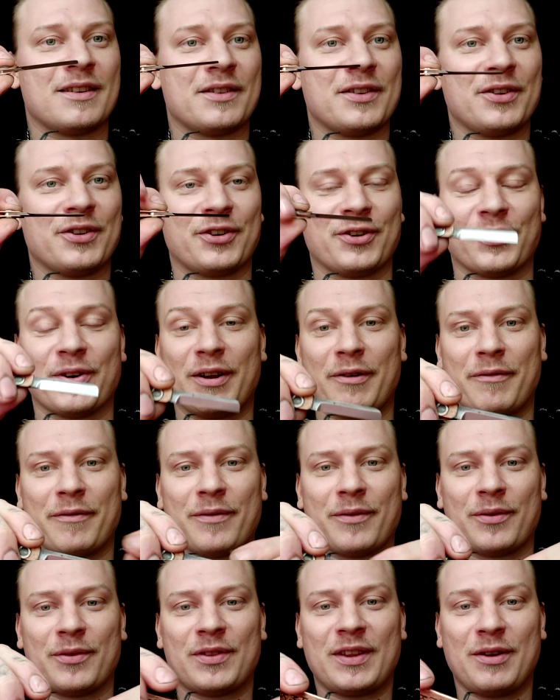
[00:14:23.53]
They're great.
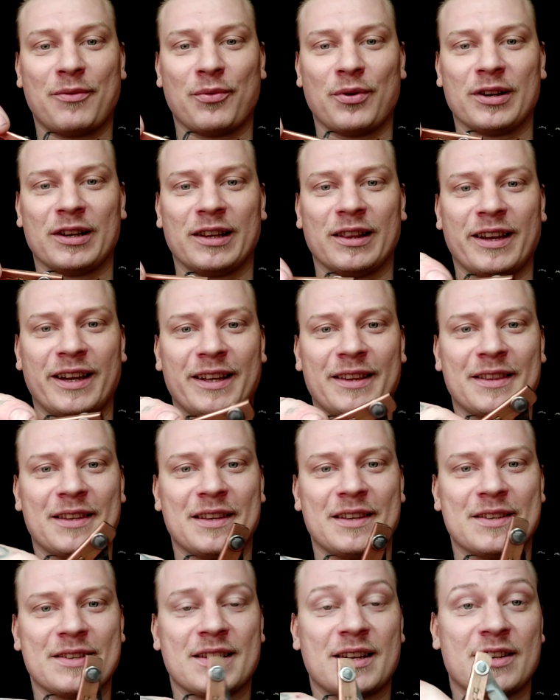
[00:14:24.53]
They really like
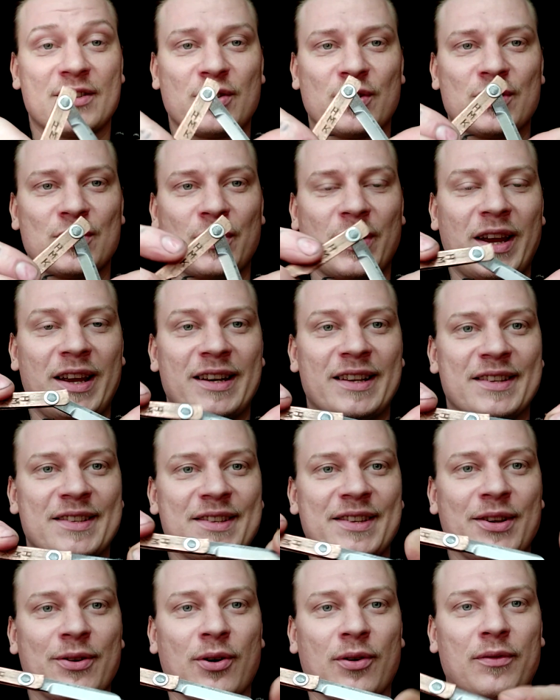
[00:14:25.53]
these. And it's also
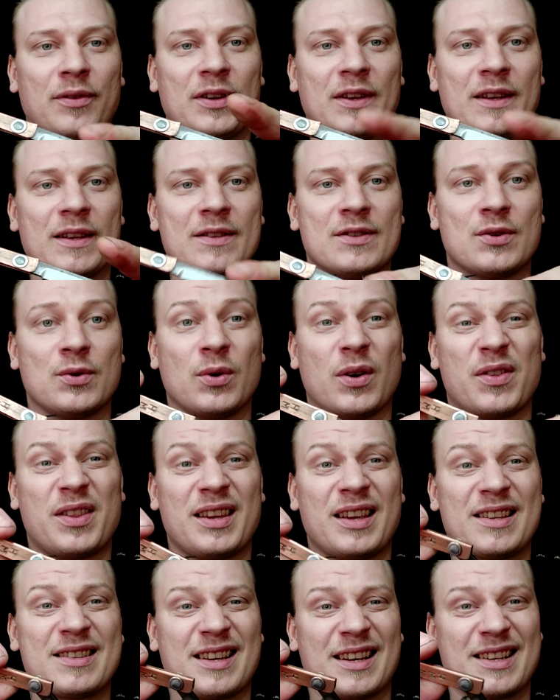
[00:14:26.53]
ADCRV too. I
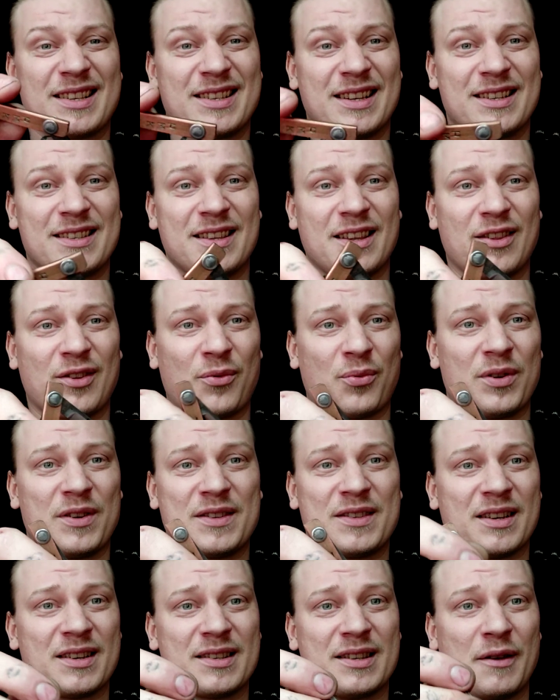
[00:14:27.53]
think it's like
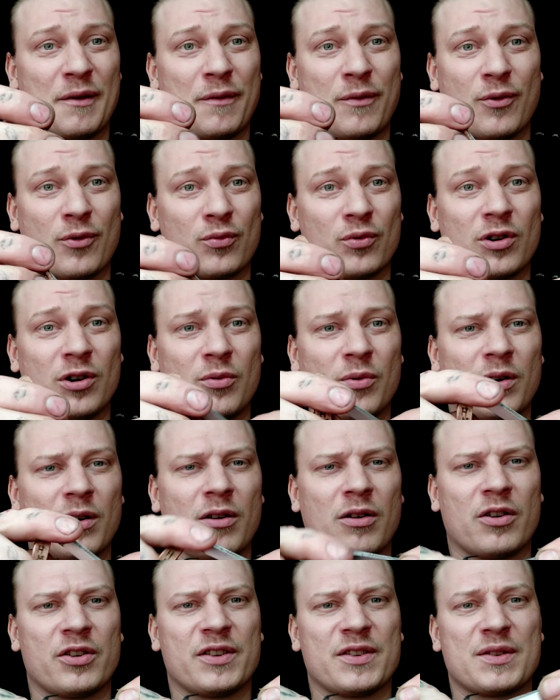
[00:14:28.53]
63, 64
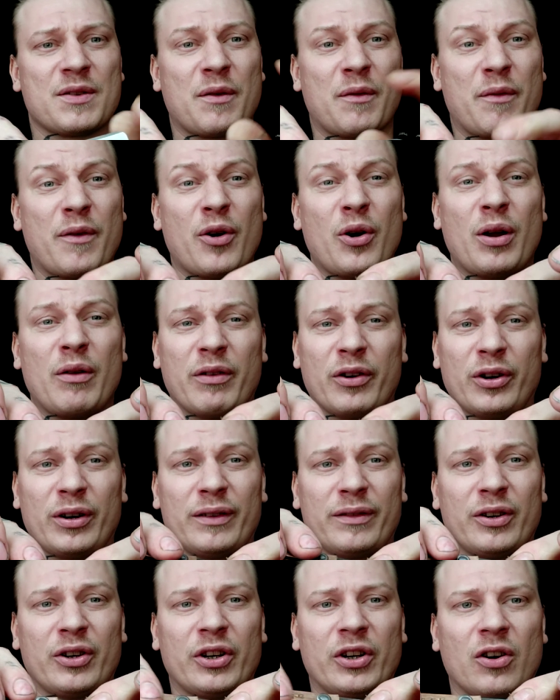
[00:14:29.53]
Rockwell hardness. They're very,
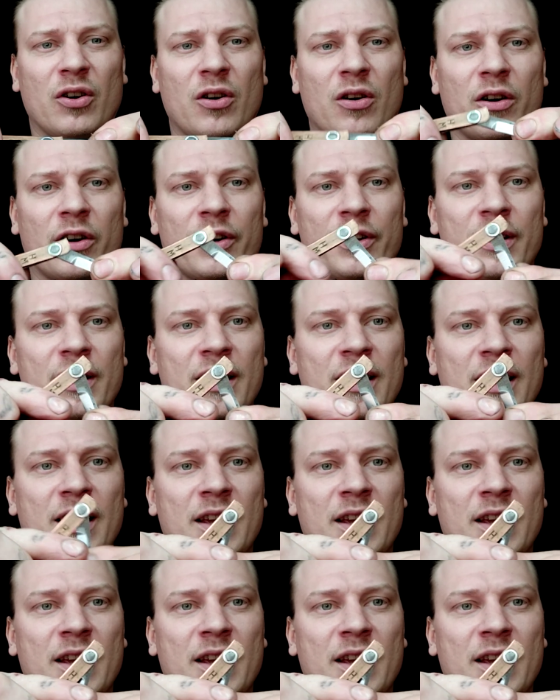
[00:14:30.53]
very, very hard.